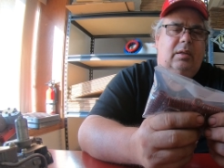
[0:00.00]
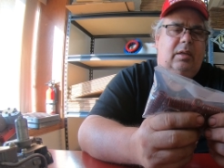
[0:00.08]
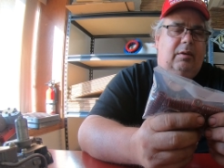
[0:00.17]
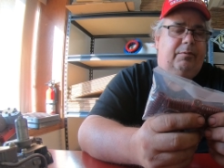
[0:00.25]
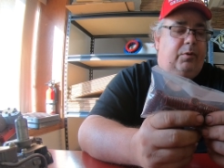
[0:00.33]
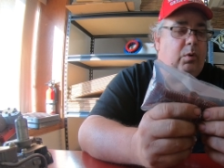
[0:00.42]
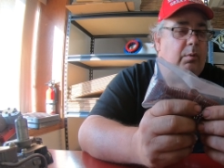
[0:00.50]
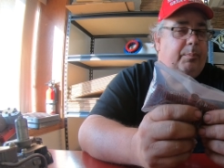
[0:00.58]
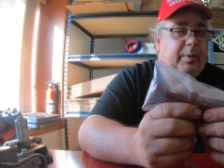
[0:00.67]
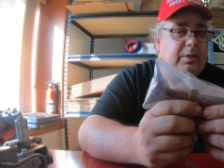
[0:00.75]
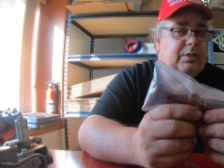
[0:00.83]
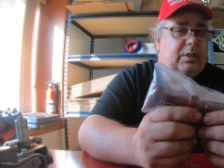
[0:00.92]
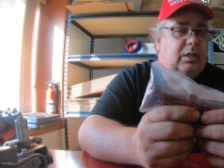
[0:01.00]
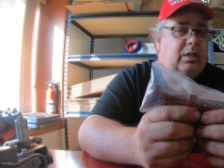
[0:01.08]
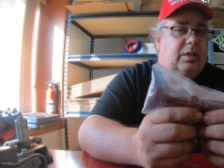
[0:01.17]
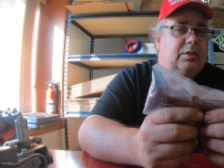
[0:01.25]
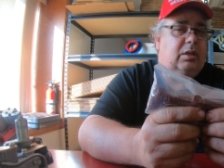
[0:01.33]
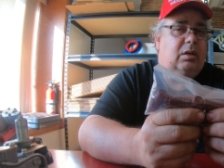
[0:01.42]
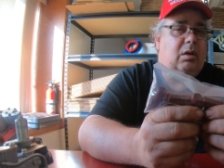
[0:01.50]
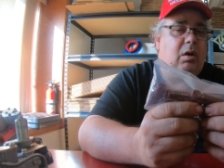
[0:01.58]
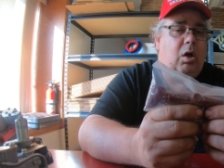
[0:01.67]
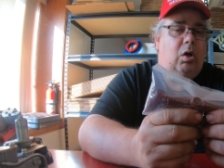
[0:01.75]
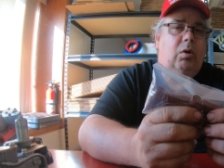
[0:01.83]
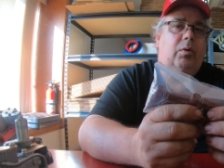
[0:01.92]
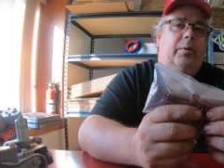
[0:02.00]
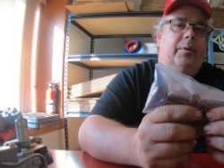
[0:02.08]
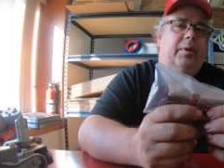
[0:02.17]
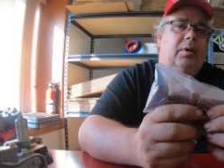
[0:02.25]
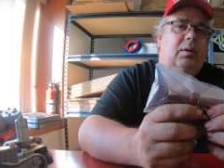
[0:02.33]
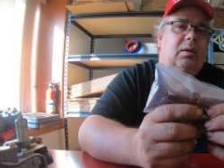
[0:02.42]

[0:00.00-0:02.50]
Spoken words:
If your piston doesn't hold